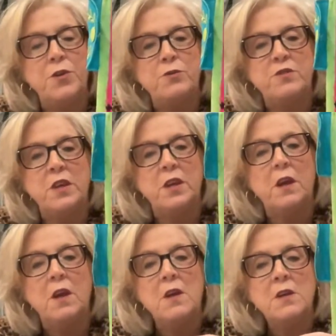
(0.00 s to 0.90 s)
using
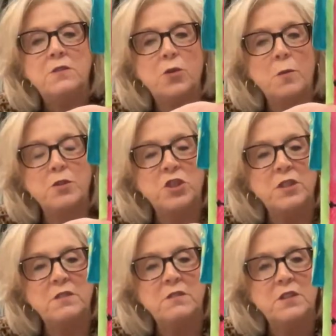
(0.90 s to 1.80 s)
sewing machine
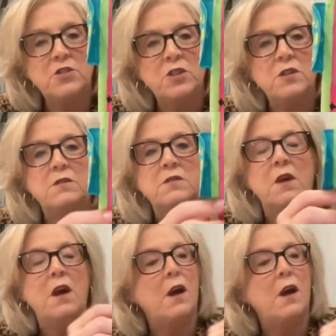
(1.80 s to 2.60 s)
stitches.